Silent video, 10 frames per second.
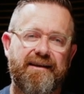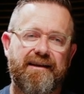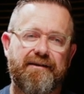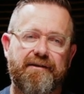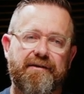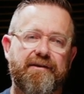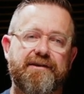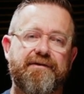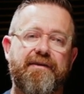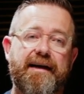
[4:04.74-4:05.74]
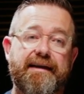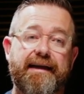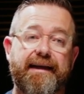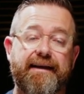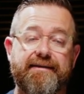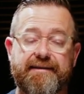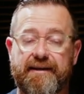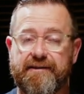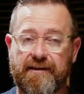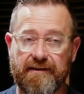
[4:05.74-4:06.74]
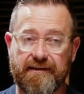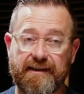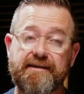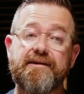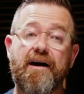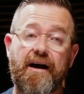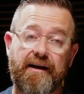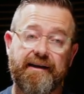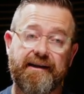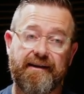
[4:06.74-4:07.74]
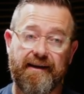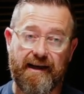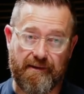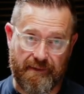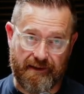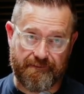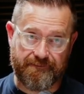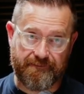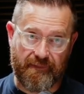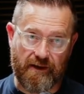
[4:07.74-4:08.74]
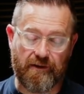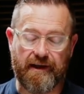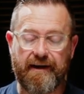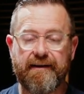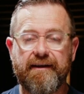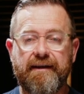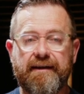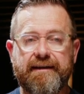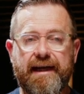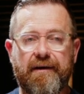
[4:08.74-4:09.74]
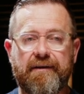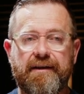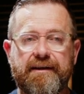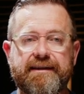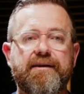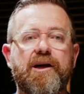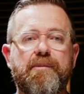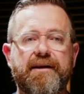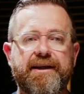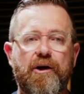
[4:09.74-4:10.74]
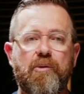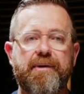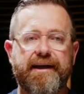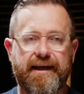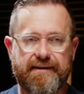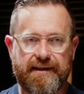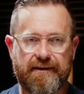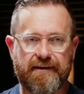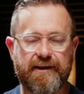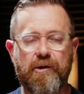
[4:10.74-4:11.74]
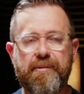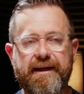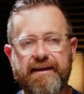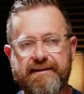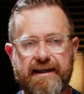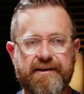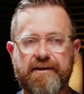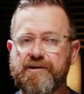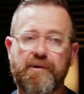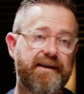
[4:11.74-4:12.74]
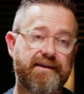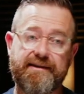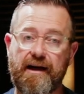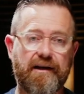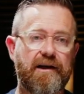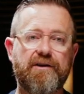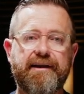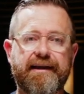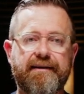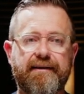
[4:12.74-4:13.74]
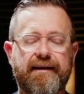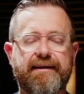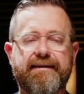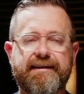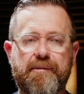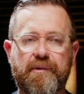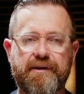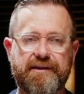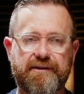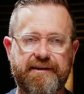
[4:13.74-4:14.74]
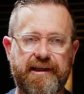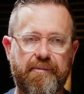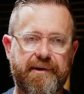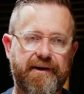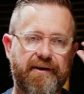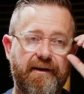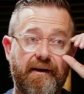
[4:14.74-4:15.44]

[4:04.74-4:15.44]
of a defined head center that's not in alignment. Okay. Now, let's talk about the open head center. The open head center is one that's not colored in, like the example that you see up here.